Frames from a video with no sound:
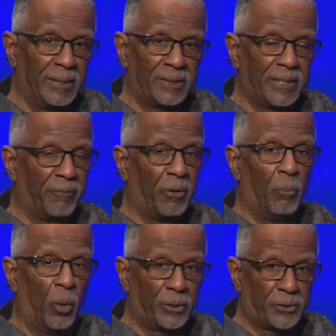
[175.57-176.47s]
Several
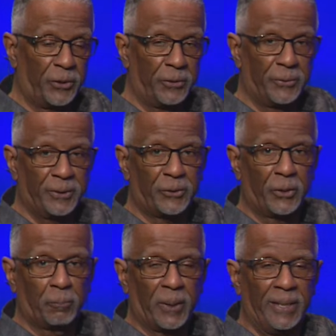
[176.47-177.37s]
more surgeries
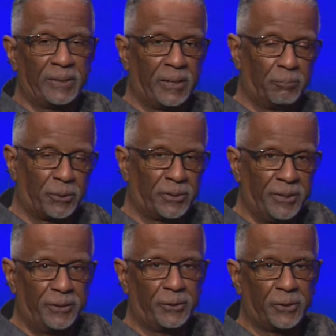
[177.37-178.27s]
took place and
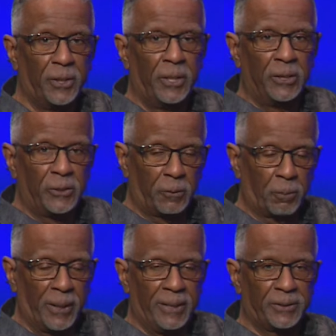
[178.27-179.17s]
procedures took
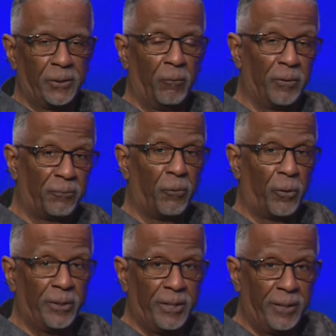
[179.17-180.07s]
place. And over the
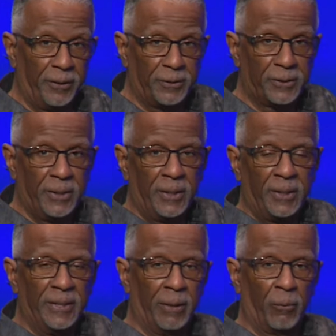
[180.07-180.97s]
4 years,
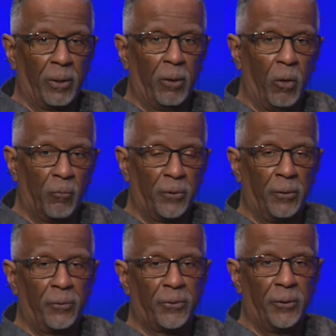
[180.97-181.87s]
there were
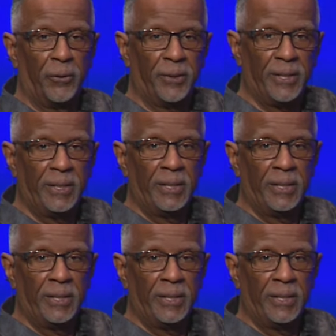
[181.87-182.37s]
over 30